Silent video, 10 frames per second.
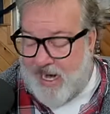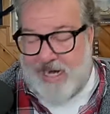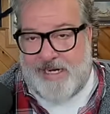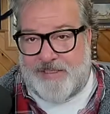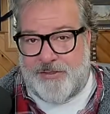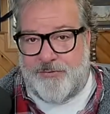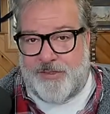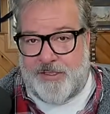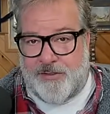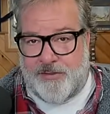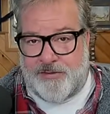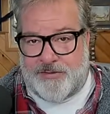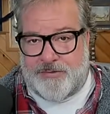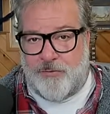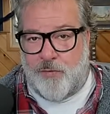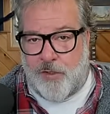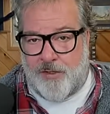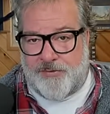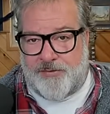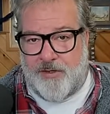82 years
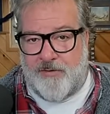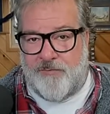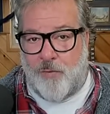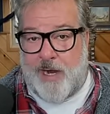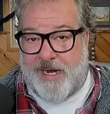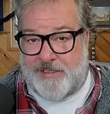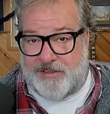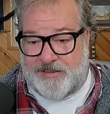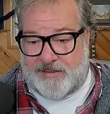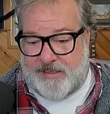worth of wages,